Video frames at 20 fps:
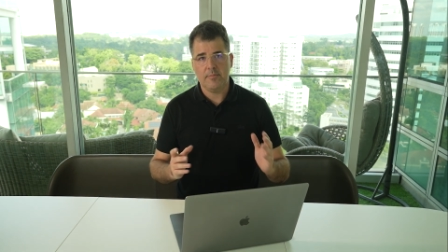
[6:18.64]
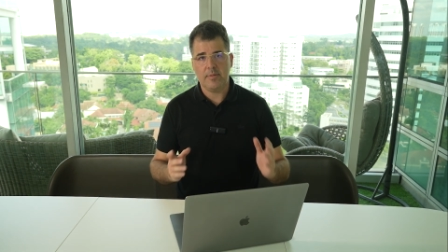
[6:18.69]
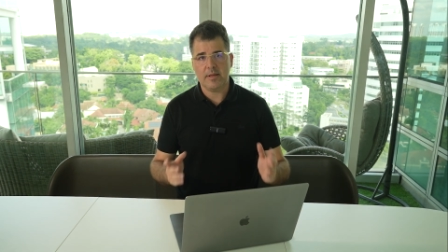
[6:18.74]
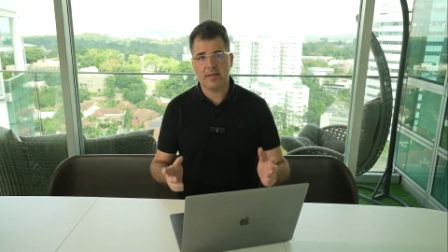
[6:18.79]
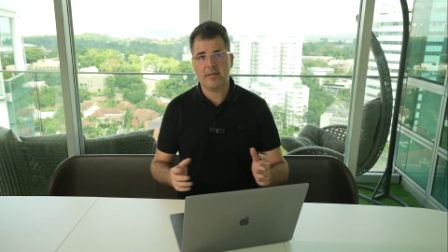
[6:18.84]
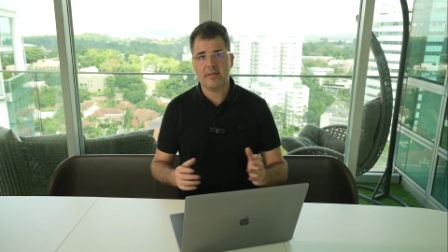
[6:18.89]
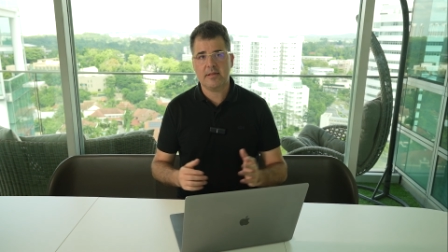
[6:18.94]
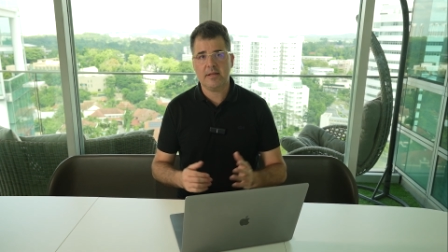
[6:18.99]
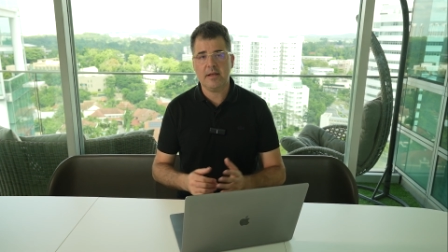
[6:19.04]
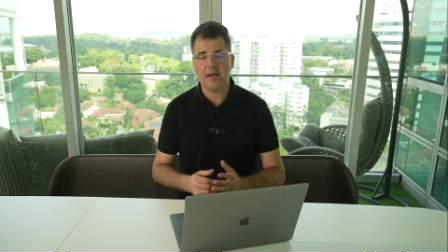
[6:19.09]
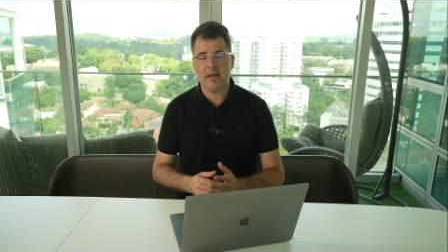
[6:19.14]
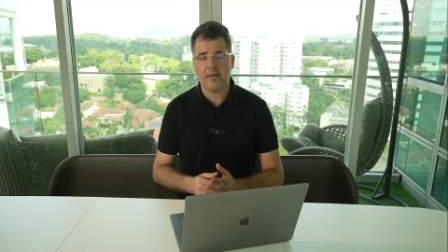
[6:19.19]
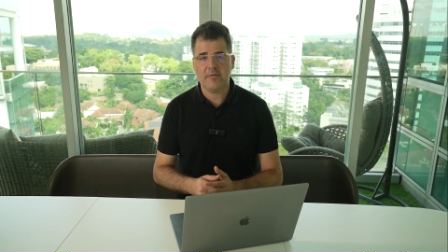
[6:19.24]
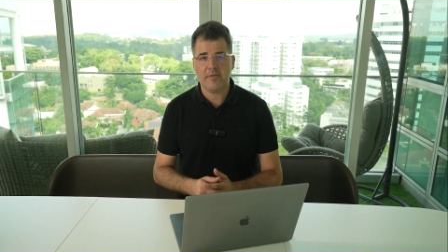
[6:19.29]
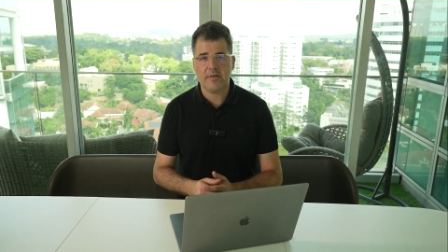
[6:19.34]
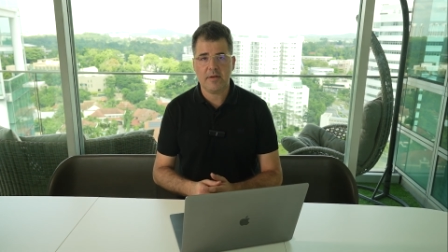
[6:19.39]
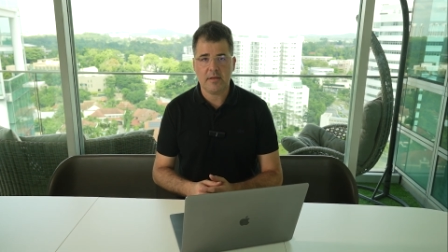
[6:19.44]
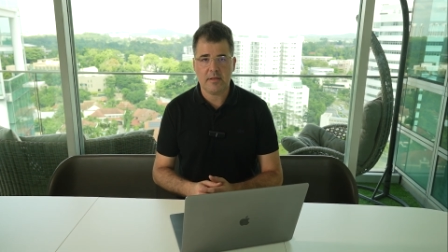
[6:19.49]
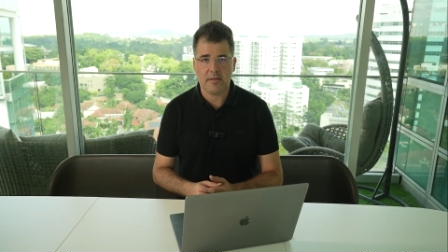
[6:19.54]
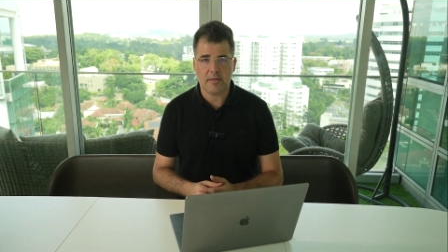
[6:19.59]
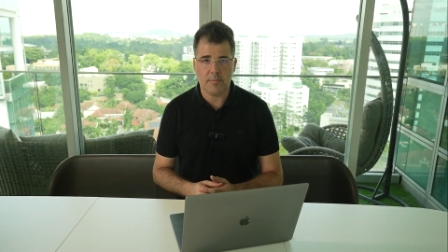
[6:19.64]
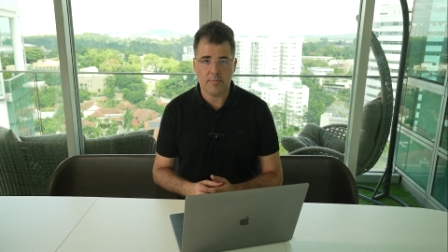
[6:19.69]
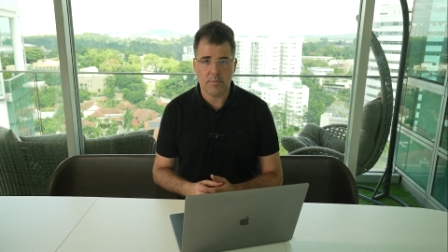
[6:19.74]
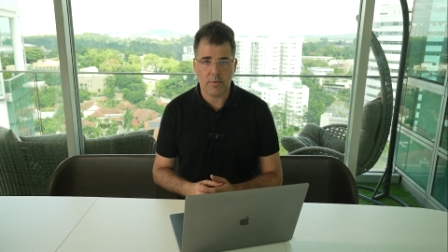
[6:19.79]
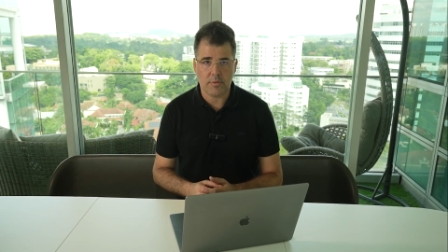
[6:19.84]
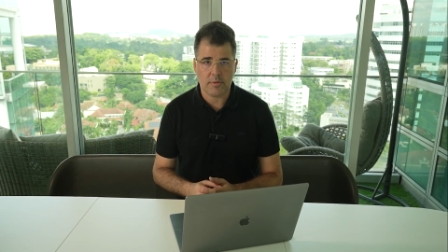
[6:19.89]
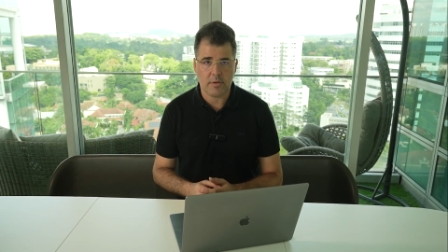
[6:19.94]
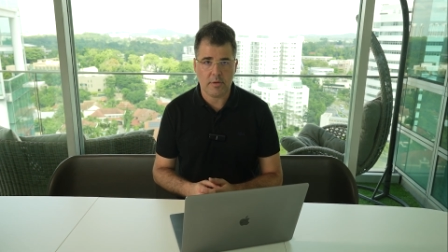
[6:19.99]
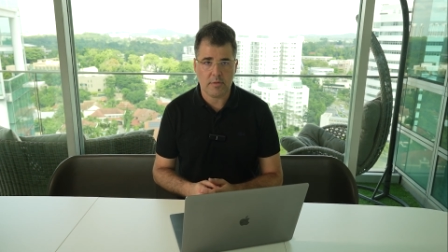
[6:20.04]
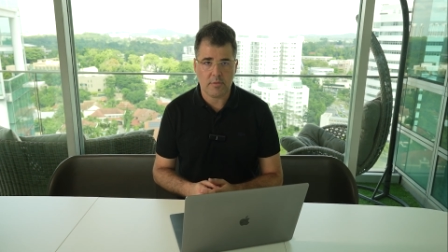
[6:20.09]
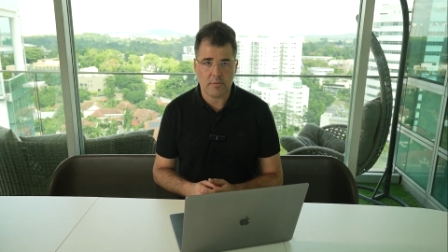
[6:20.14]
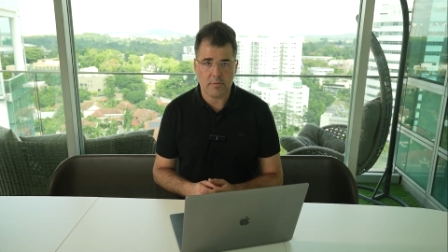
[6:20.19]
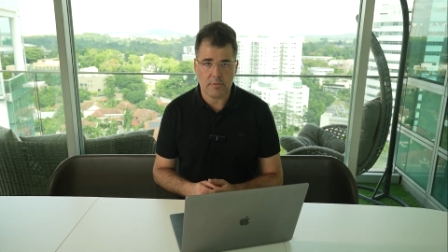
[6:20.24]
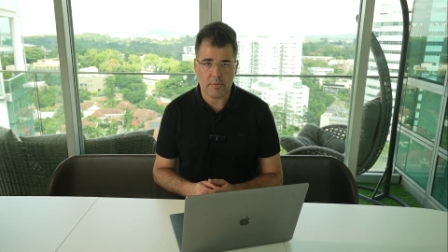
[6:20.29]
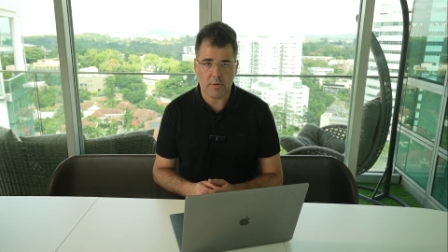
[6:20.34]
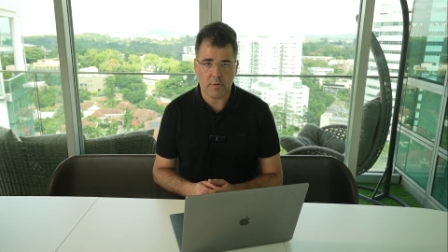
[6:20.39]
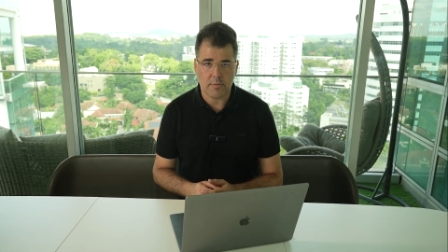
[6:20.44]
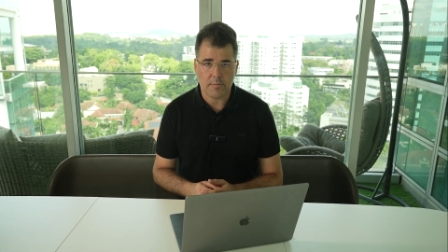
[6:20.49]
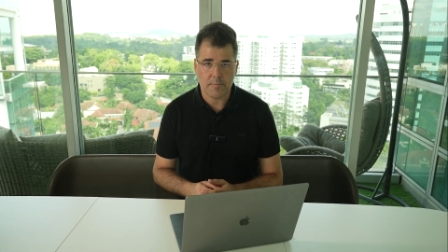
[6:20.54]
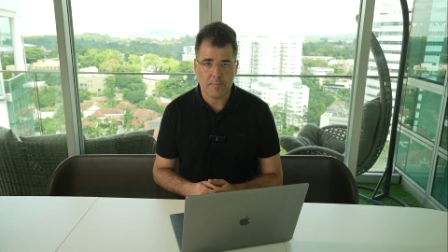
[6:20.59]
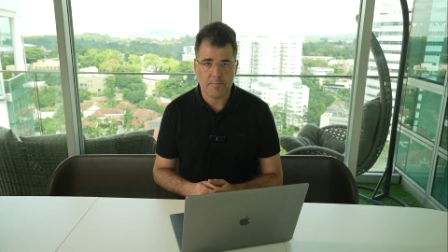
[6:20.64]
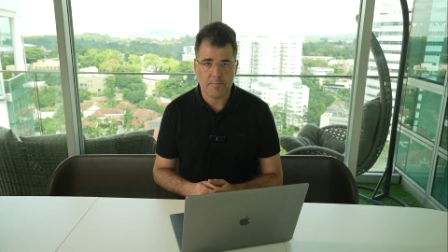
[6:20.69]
but still I think it's important to know.